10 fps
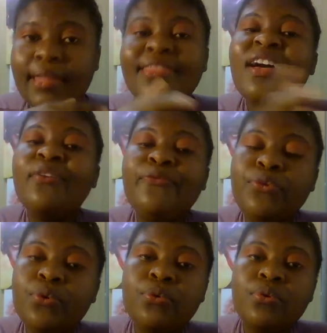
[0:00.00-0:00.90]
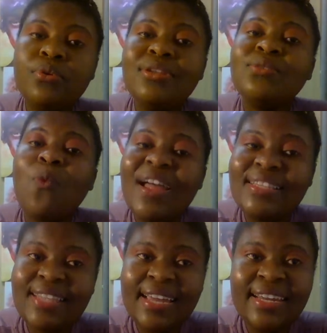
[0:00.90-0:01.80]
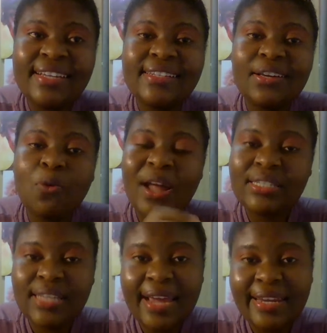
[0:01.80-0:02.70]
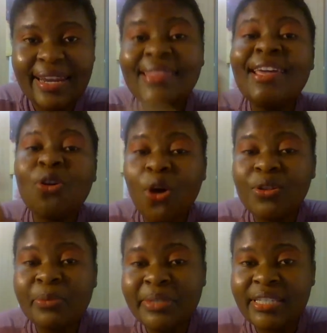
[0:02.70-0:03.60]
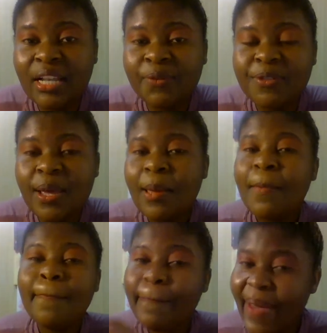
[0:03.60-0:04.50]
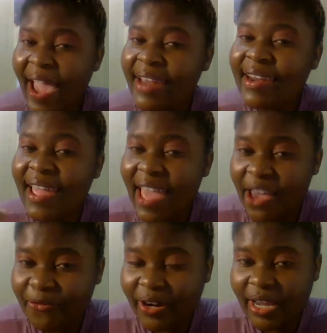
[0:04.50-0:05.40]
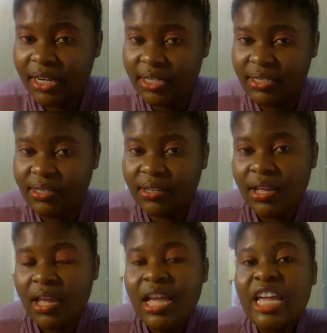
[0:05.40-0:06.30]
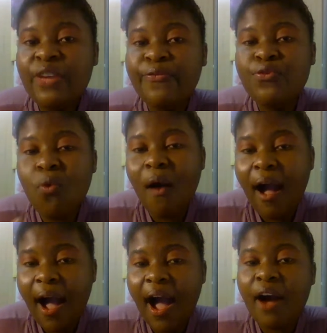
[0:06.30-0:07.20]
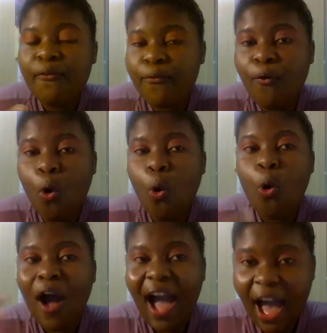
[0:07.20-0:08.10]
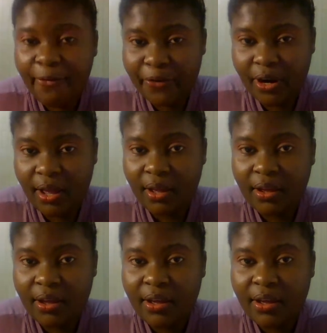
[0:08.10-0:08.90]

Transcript: Their view is one-sided, one-sided, and they call themselves pan-Africanist. If you are for Africa,